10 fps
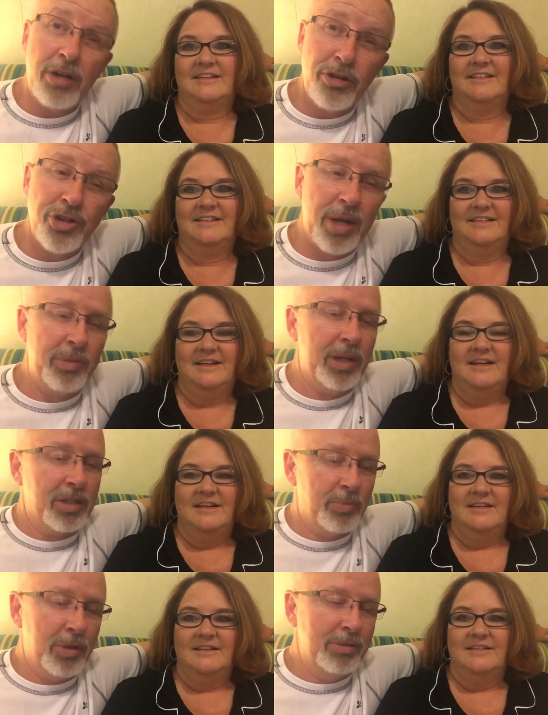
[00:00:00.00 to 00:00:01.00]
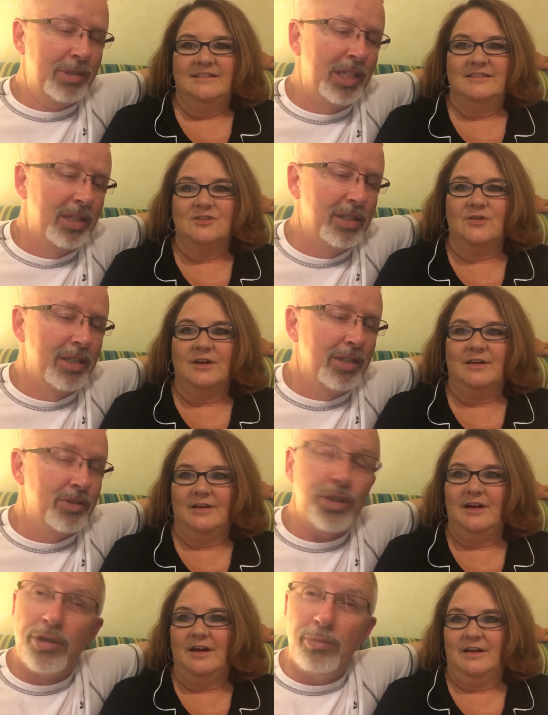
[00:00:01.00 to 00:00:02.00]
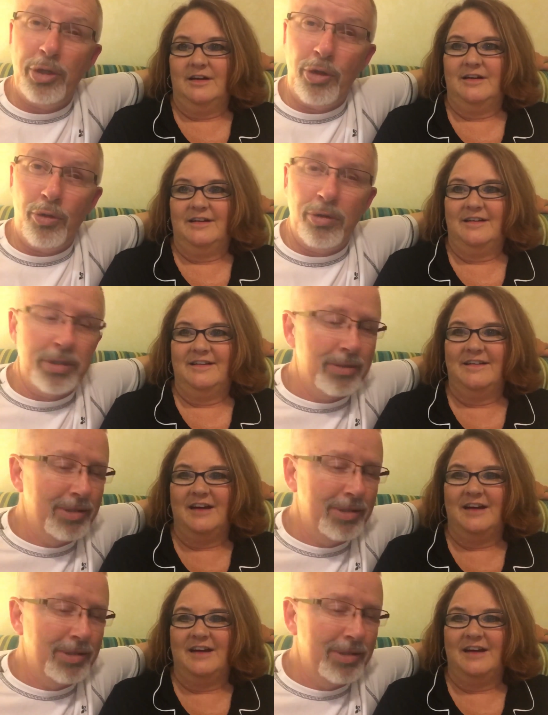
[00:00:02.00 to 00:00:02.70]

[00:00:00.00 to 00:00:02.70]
Speaker 1: our shopping expert. So she could be yours.